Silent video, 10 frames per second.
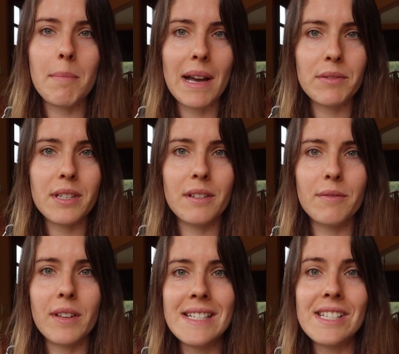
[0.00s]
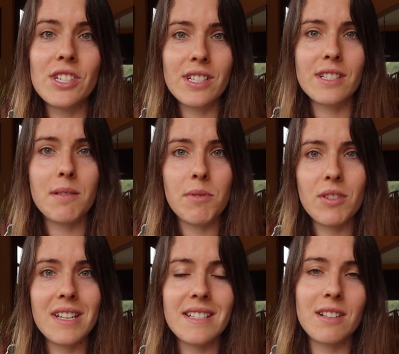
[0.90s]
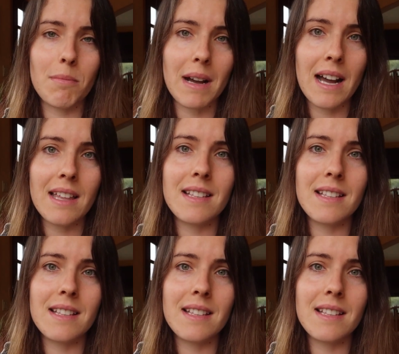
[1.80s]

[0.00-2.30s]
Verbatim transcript: amount of Indigenous communities nearby,